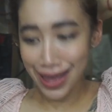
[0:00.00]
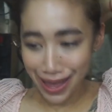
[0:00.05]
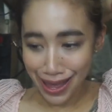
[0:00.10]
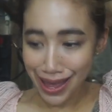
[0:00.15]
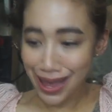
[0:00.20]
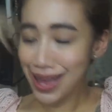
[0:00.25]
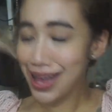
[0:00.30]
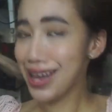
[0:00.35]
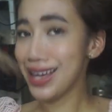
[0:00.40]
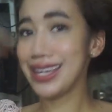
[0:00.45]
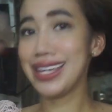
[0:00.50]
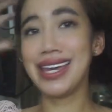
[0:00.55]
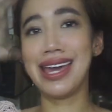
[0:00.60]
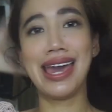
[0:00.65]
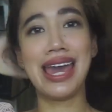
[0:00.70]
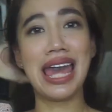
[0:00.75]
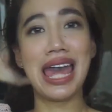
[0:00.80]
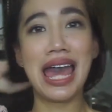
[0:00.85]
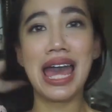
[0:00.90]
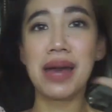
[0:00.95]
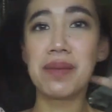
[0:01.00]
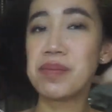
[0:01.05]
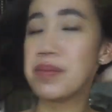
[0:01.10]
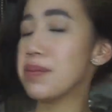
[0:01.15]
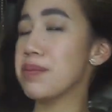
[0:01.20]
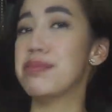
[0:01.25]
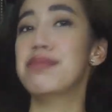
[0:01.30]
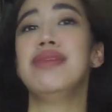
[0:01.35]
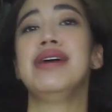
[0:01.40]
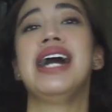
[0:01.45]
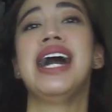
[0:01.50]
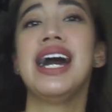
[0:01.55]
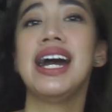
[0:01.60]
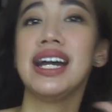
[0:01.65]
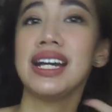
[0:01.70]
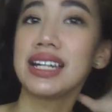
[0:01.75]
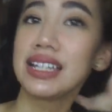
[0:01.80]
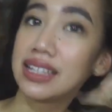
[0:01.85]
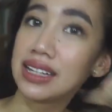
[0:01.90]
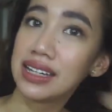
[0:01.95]
I am
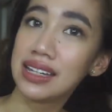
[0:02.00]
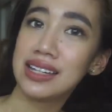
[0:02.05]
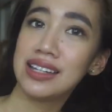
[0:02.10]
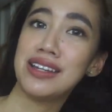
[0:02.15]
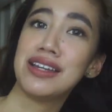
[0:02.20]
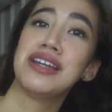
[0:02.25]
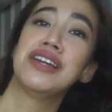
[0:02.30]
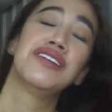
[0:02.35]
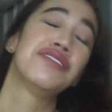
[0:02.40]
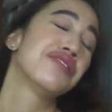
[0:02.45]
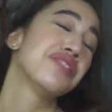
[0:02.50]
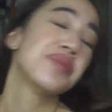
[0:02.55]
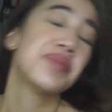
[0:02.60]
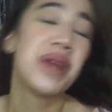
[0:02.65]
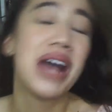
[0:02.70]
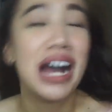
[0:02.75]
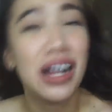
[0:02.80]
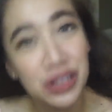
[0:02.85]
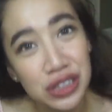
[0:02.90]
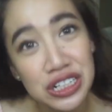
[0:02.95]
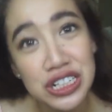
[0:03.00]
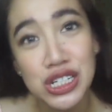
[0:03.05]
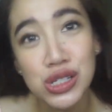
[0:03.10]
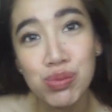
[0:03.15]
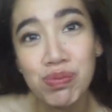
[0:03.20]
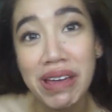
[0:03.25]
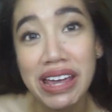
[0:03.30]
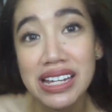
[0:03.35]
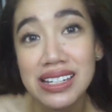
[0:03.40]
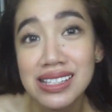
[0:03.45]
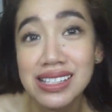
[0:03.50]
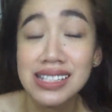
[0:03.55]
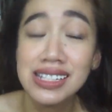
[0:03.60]
back from outer space.